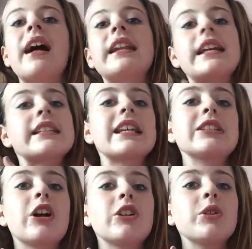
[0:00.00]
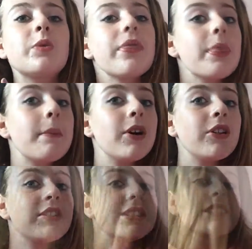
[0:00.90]
and let's get started with the
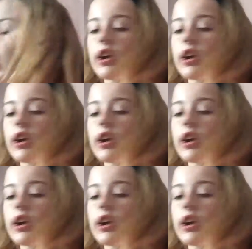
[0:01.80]
books.